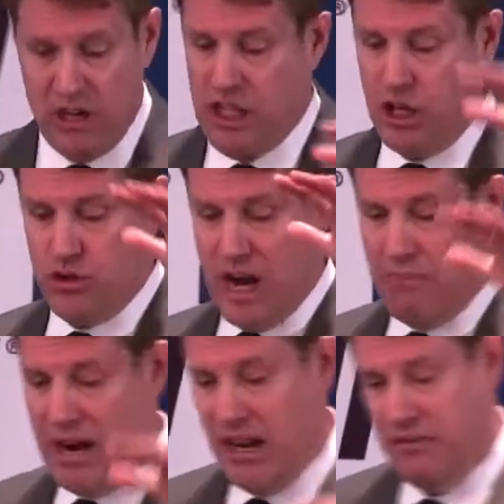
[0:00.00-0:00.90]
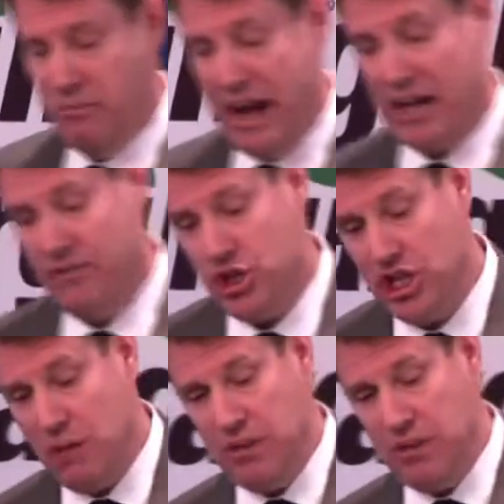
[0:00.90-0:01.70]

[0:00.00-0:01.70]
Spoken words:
You could drop out of the back of a ship.